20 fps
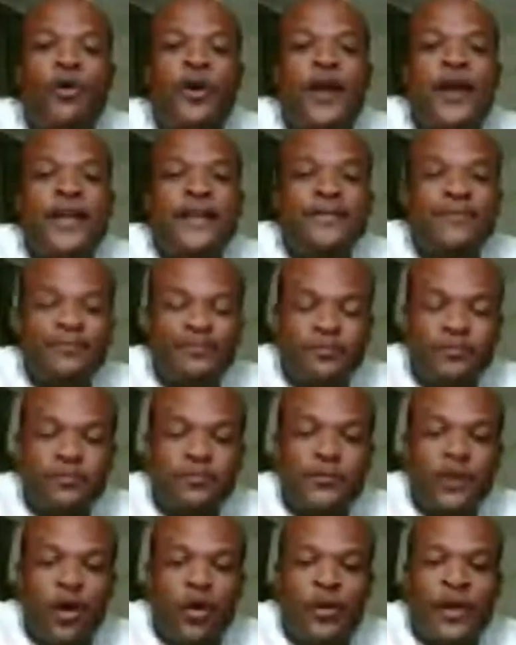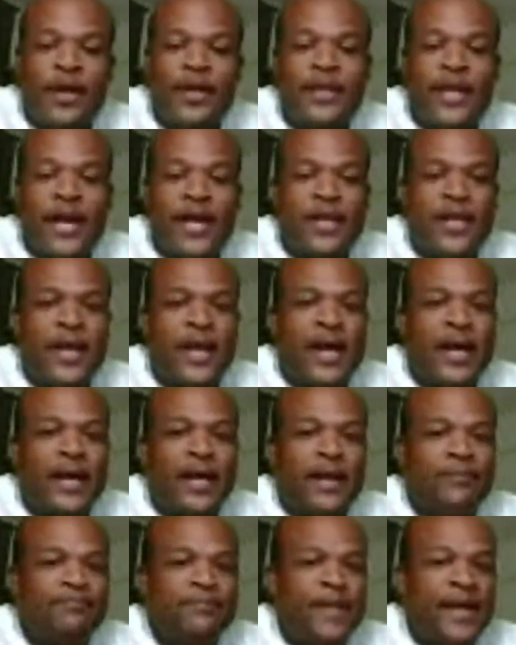Okay. Okay.
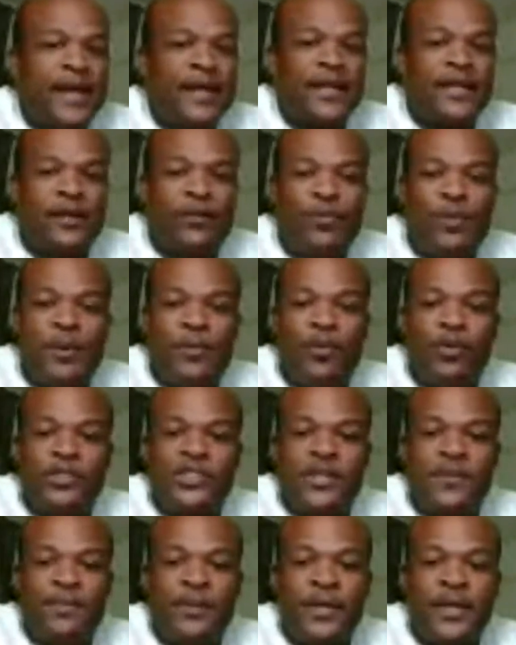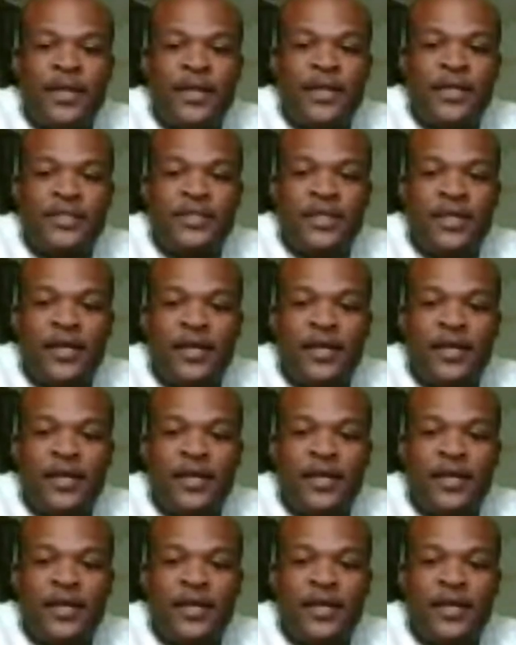Now I remember where she put it because